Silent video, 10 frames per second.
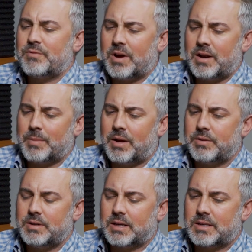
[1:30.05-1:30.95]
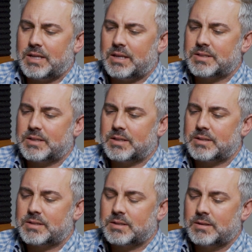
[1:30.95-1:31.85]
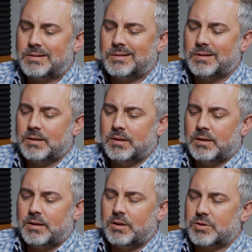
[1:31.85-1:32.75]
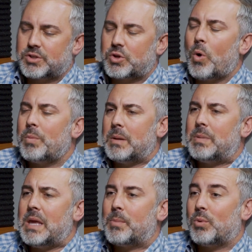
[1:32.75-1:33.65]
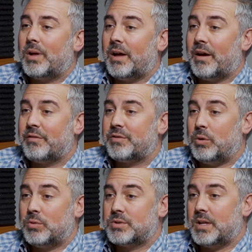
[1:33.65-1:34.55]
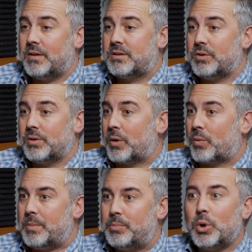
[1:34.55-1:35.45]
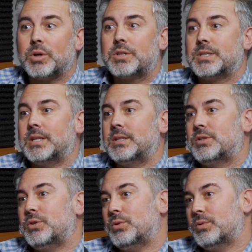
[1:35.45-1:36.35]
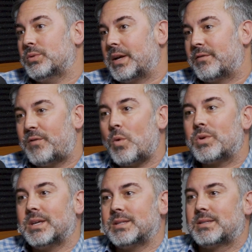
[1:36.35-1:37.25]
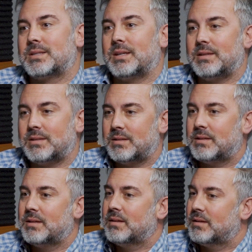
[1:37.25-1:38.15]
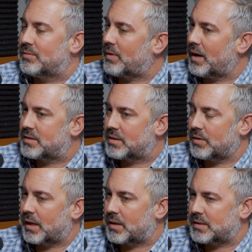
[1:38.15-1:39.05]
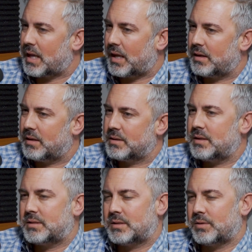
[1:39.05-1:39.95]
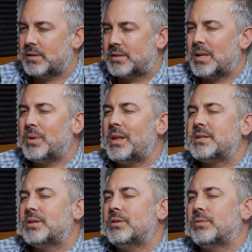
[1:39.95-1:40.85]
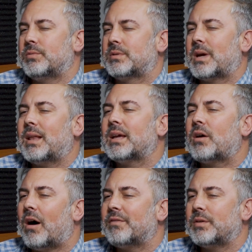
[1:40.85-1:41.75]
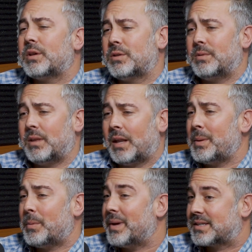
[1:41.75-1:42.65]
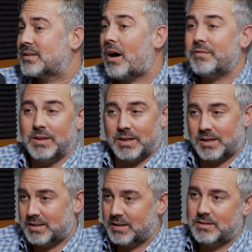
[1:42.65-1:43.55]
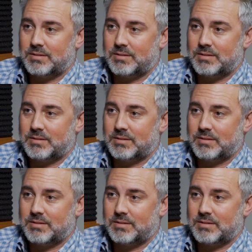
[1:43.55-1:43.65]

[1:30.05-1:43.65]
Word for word: I've read a about receptor. nicotine is is you know so many people have used it to like write books and to like focus and right. So like is that it's the it stimulates you kind of like coffee. Like a lot of people mix coffee and nicotine,